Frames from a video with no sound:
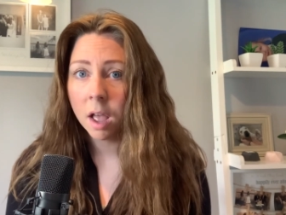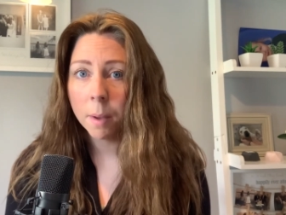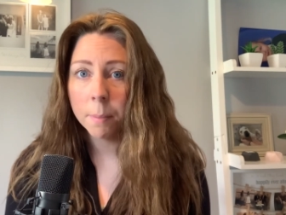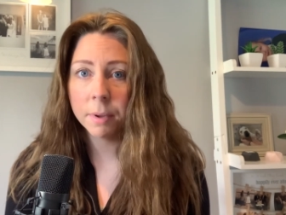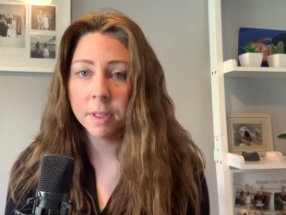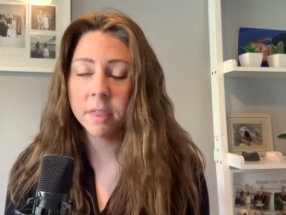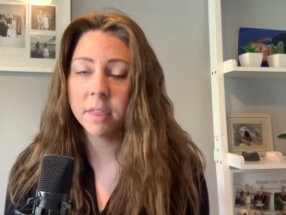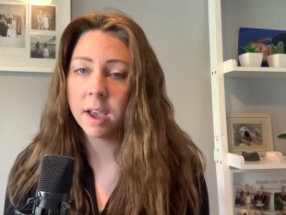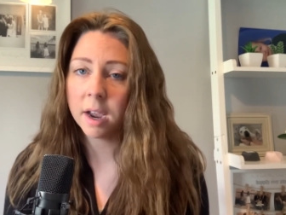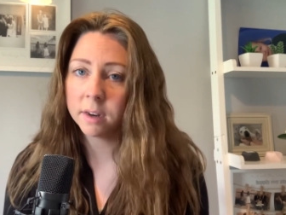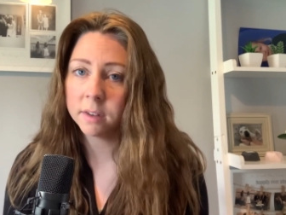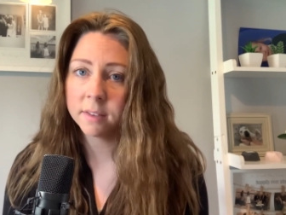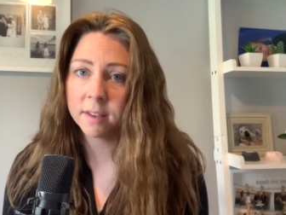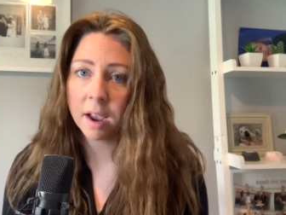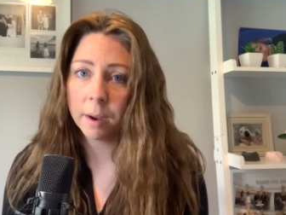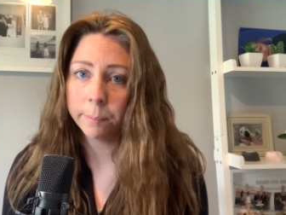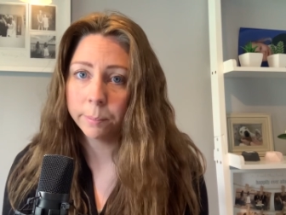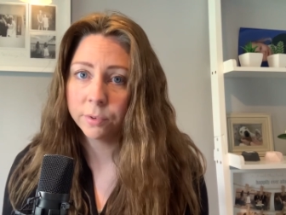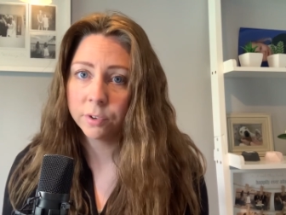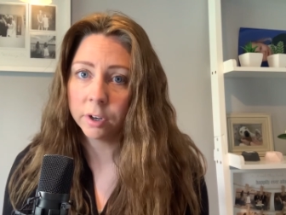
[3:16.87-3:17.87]
but that's
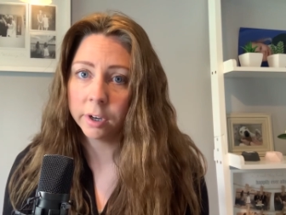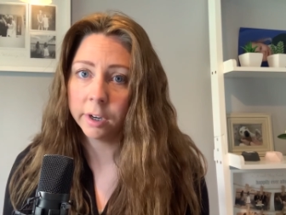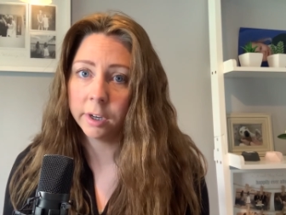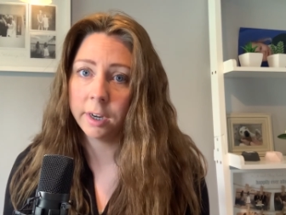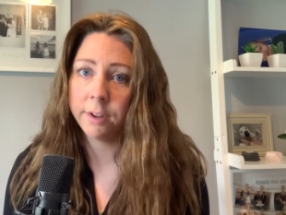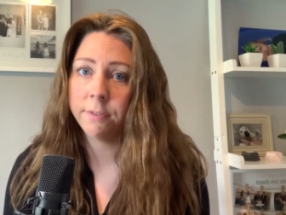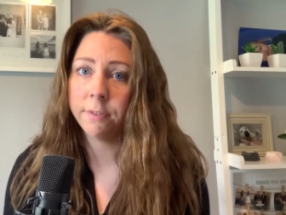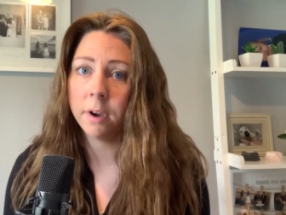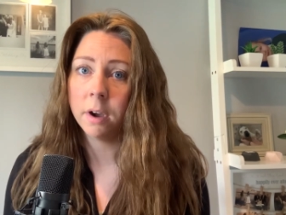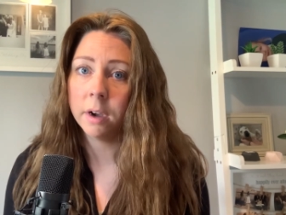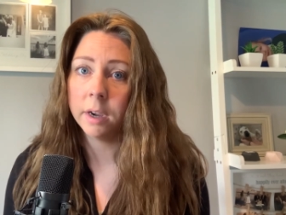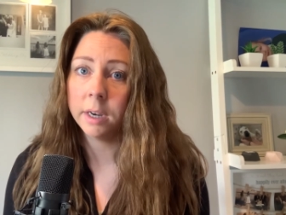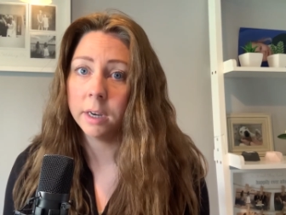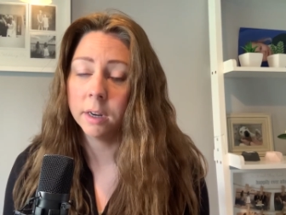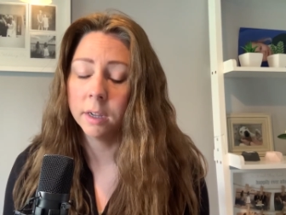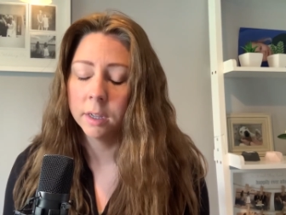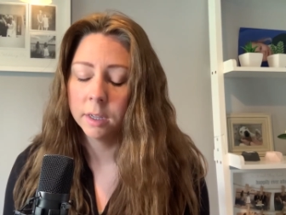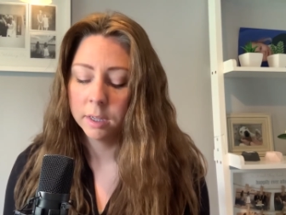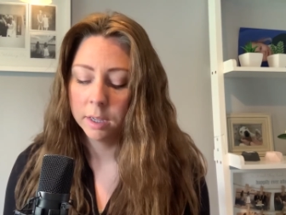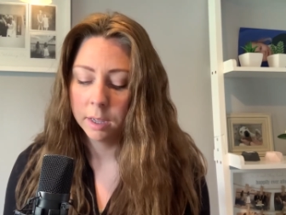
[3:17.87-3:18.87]
absolutely fine
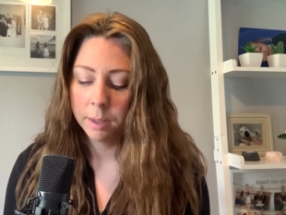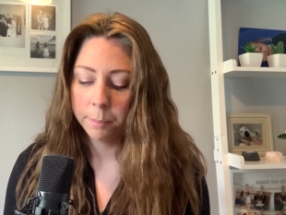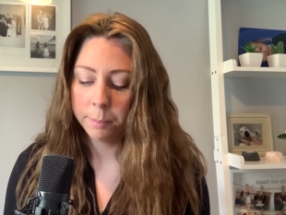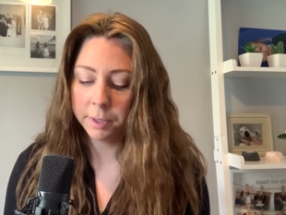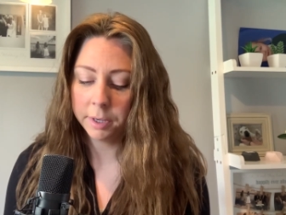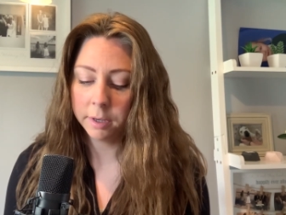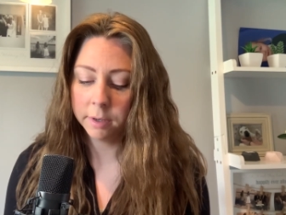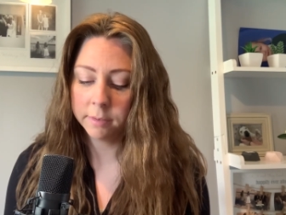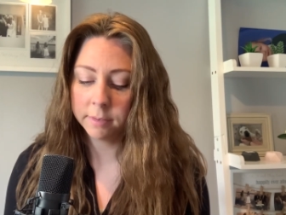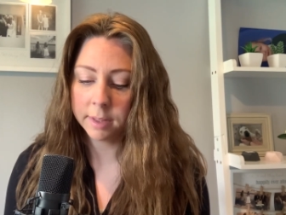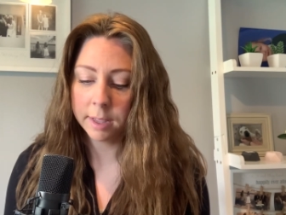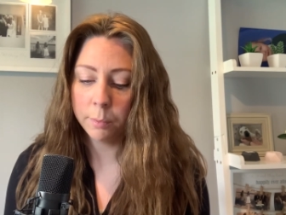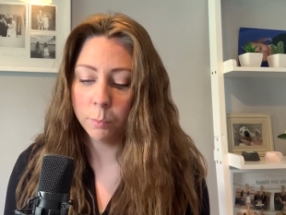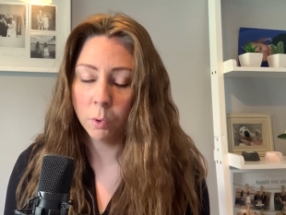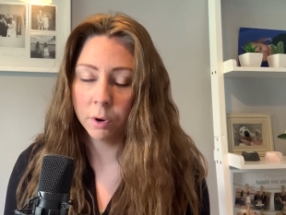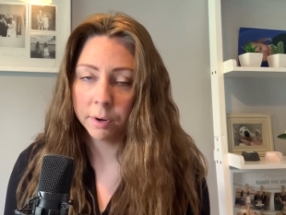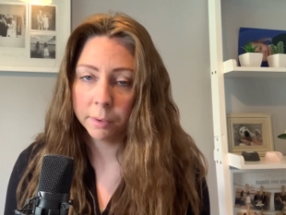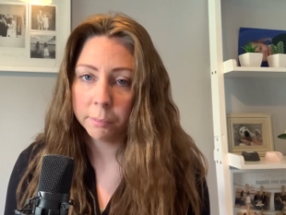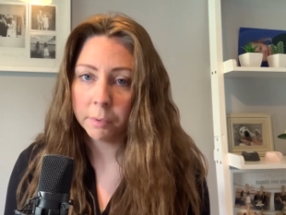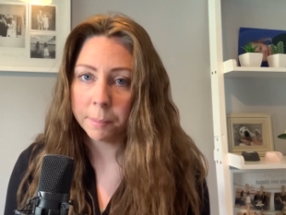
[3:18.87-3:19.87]
because they
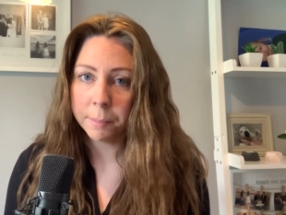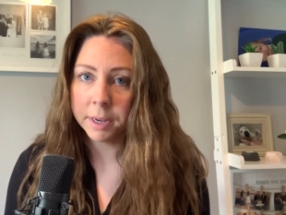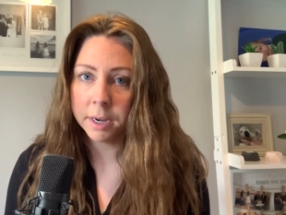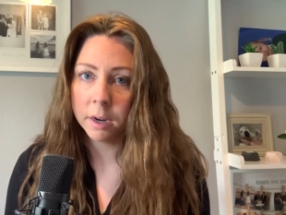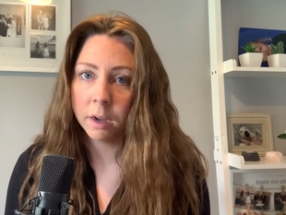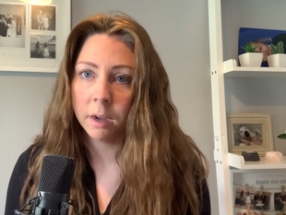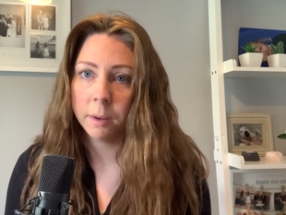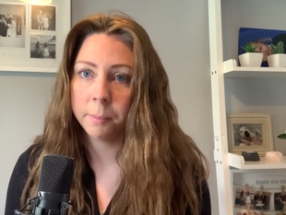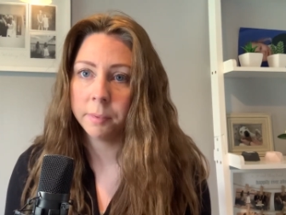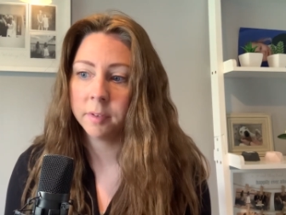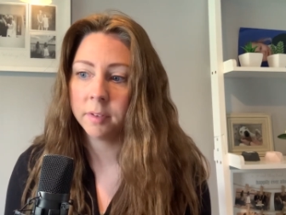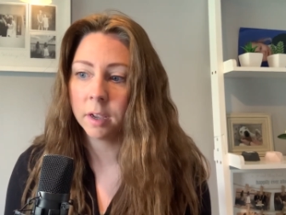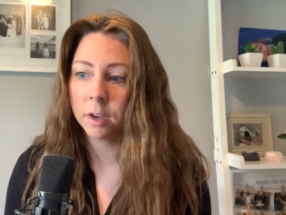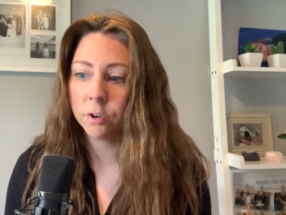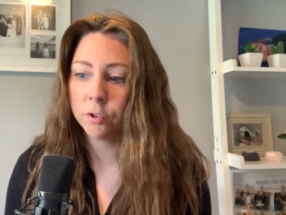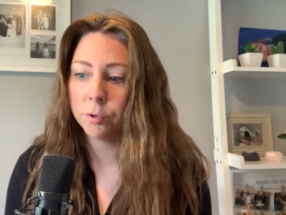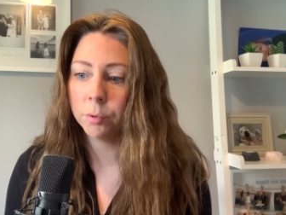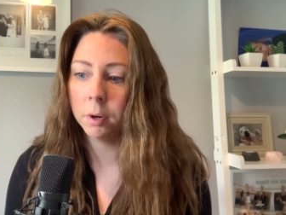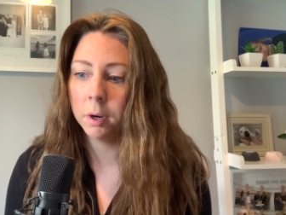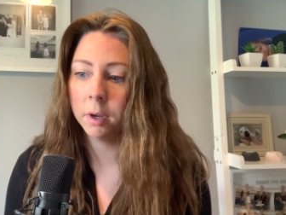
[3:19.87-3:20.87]
want women
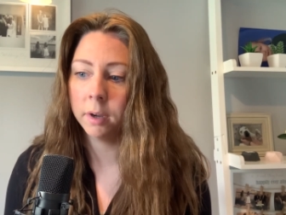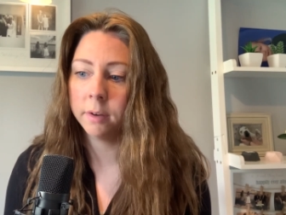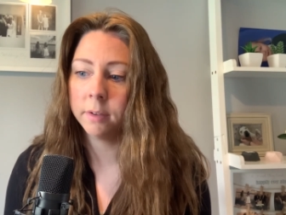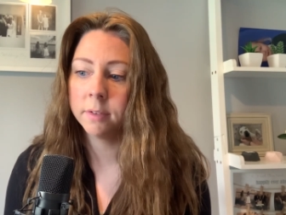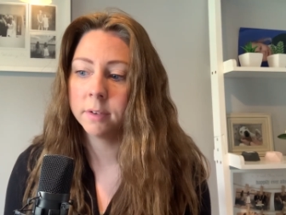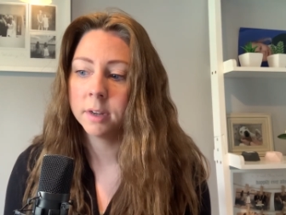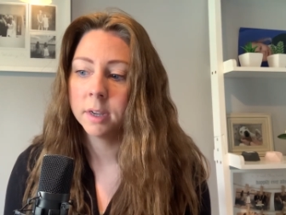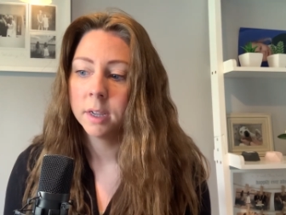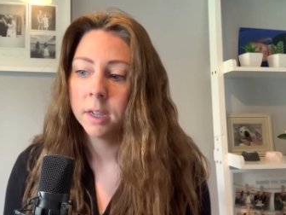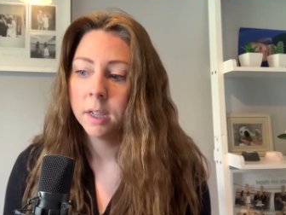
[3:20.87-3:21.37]
hypersexualized.